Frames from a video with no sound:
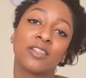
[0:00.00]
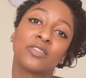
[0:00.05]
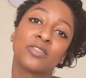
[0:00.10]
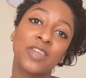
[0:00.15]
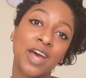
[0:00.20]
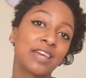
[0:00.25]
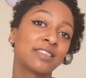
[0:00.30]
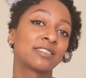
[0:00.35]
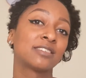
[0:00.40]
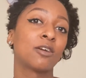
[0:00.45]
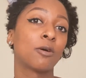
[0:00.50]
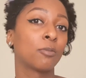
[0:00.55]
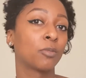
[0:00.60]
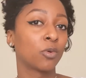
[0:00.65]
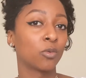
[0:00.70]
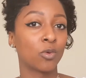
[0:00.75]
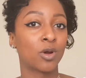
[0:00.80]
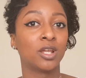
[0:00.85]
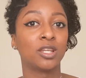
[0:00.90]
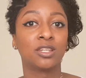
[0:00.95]
That's number
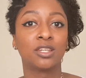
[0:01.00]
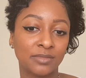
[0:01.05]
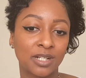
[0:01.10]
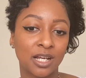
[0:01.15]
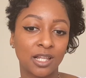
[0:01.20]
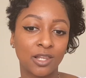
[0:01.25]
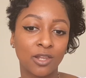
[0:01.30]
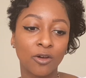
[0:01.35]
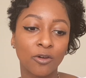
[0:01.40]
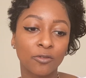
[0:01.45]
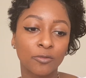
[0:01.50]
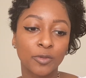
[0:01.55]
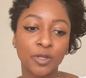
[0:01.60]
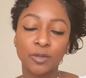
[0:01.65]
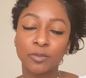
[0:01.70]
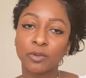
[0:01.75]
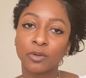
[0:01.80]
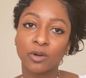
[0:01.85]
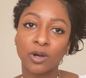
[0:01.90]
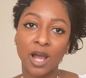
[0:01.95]
one. A lot of
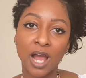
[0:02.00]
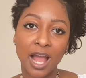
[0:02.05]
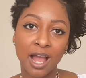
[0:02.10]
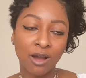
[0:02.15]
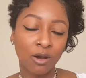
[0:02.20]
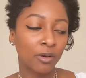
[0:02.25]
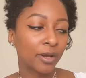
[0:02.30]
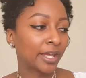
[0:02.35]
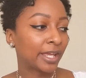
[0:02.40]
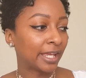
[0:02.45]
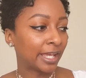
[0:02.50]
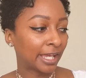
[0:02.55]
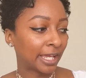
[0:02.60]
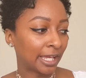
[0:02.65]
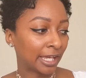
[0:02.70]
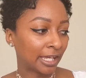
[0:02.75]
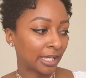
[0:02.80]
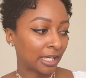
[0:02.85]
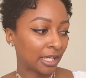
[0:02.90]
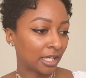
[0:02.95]
people are out
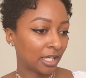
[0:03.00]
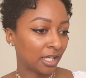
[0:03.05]
here